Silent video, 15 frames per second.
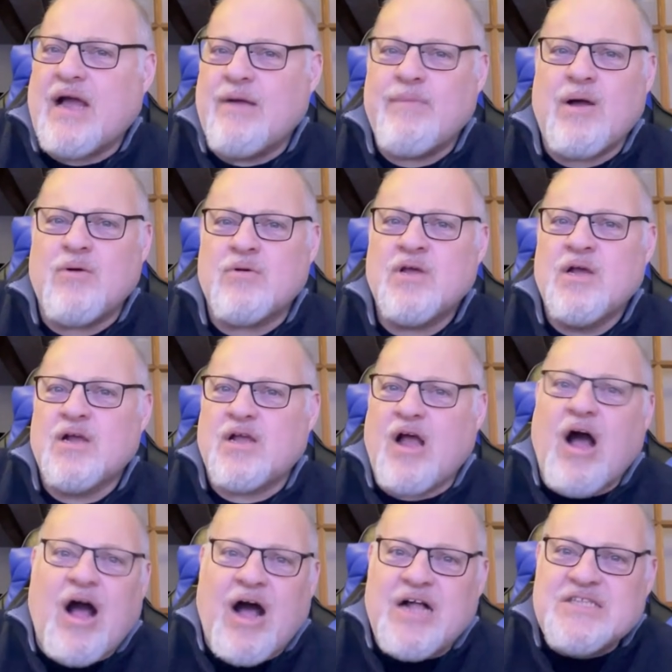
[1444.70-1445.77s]
about
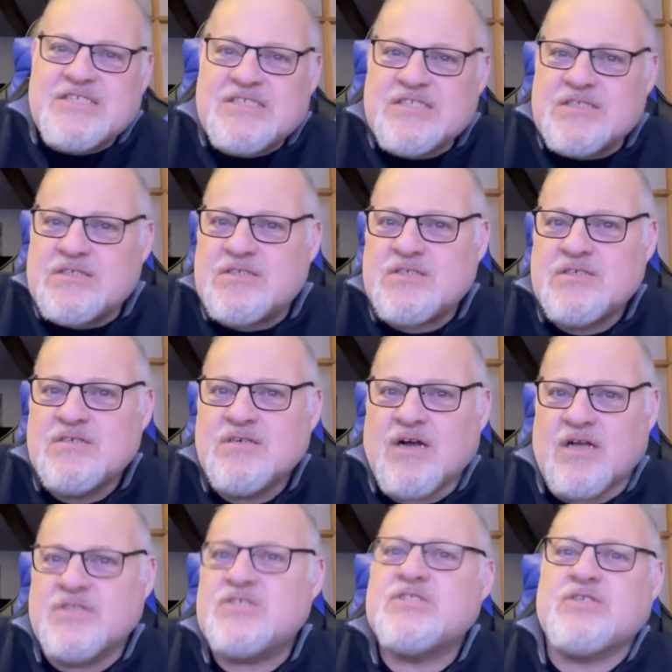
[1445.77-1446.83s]
constant
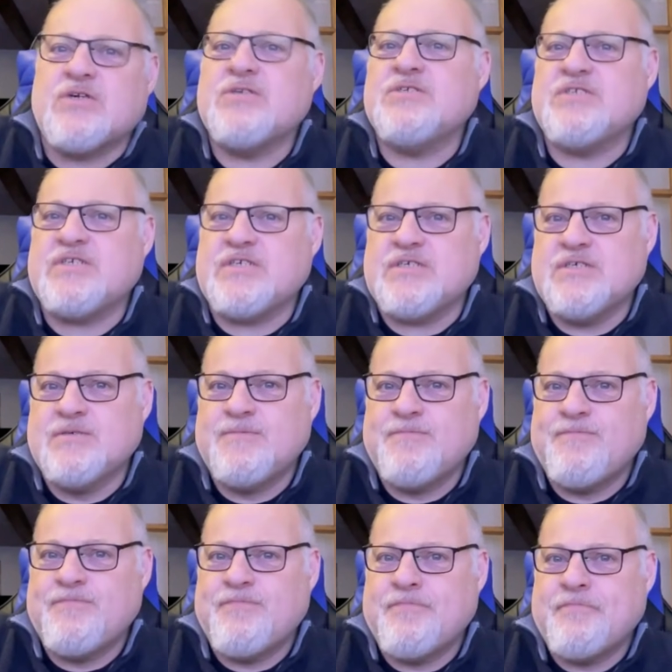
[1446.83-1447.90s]
uncertainty
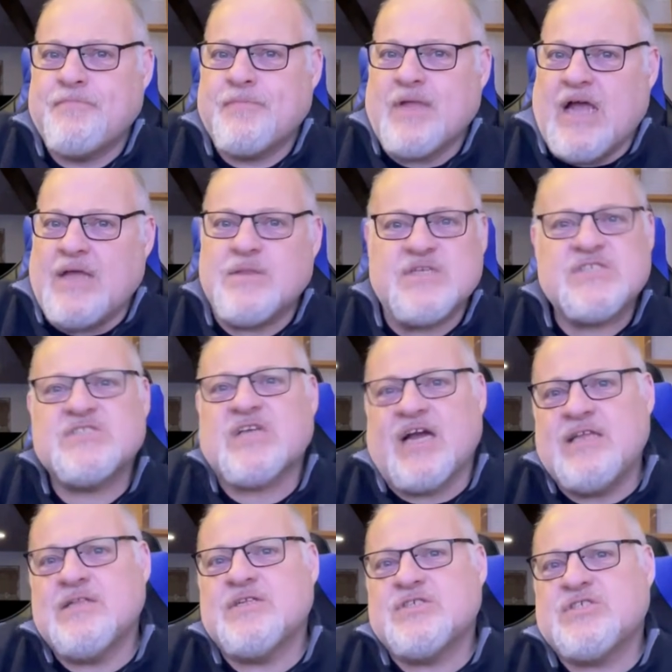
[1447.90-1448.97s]
and the
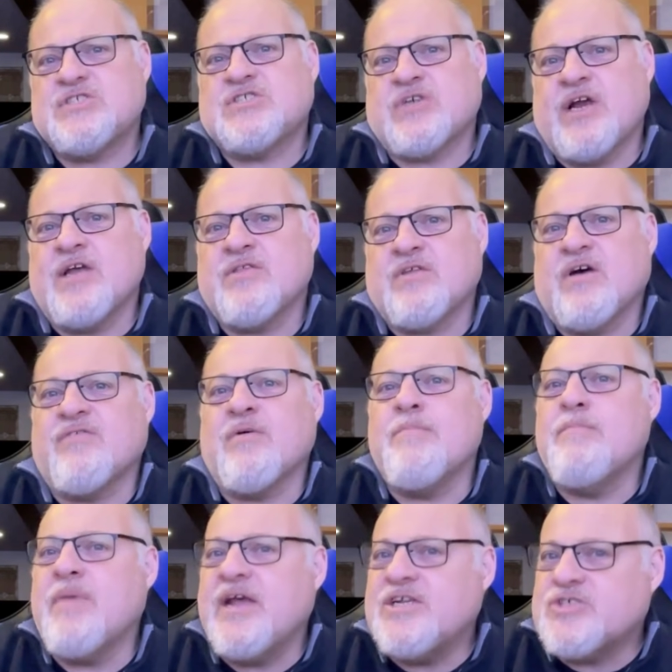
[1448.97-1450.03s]
silent strength of a
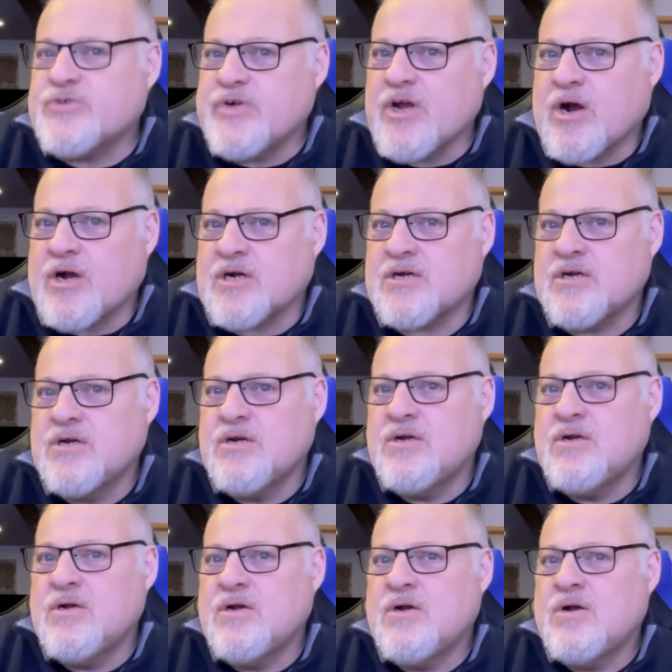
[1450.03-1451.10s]
matriarch
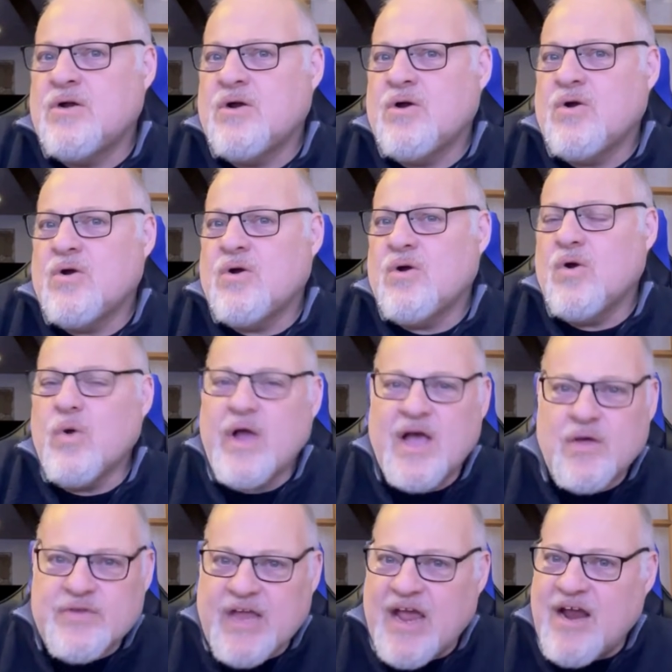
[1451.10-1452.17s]
who
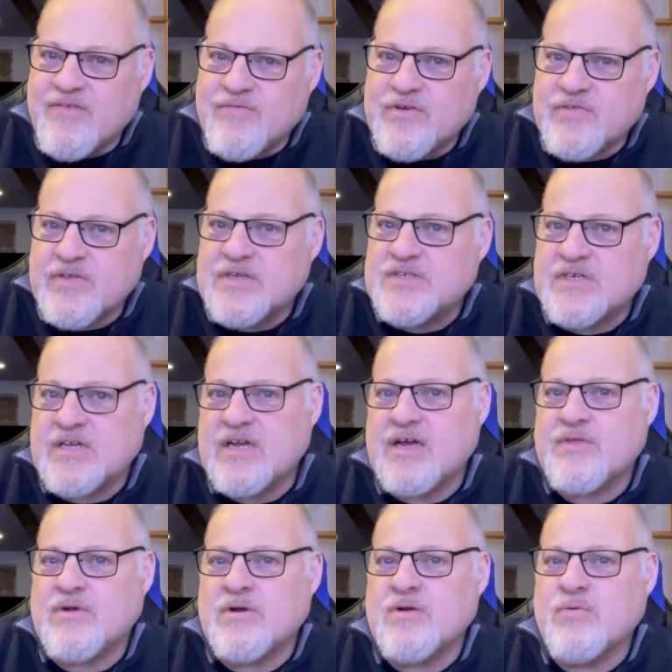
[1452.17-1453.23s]
held everything
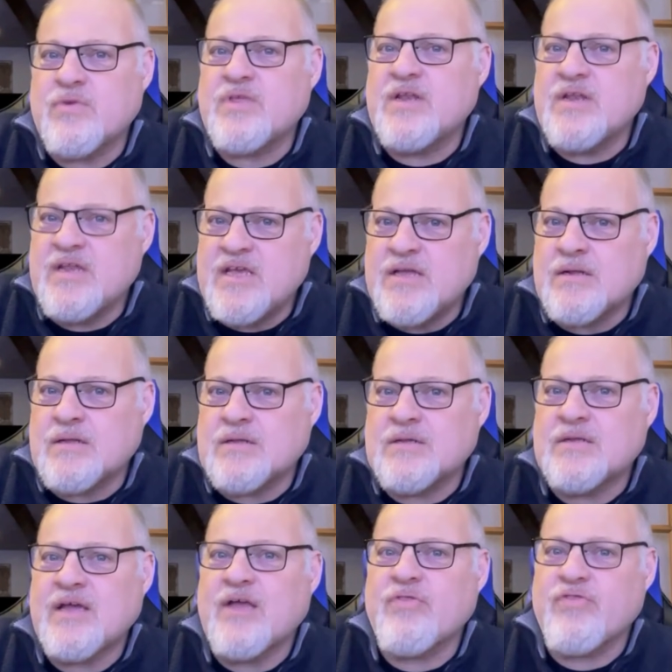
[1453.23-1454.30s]
together with a
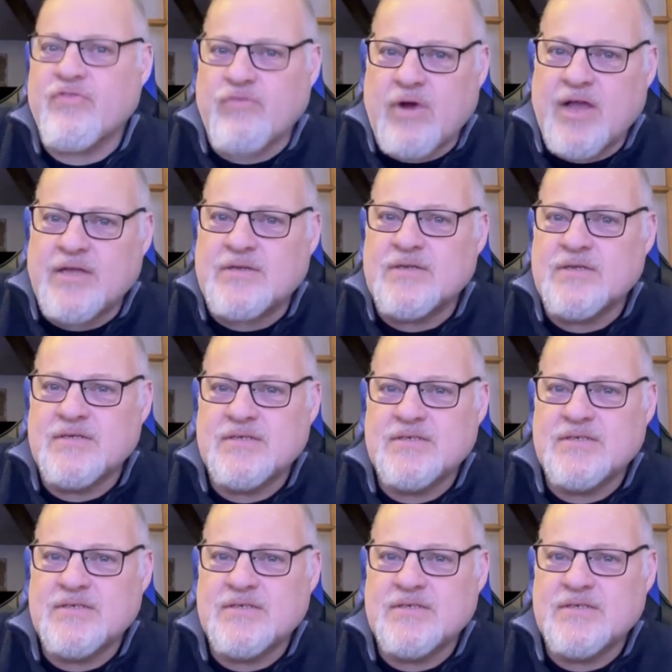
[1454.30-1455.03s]
needle and thread.